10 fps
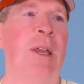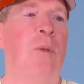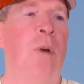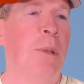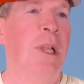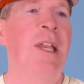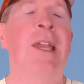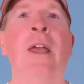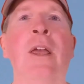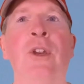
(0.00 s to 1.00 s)

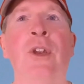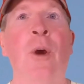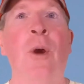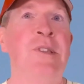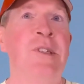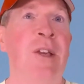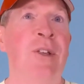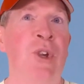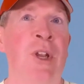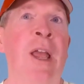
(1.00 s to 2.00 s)
grumbly
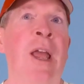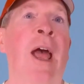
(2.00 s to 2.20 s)
negotiation,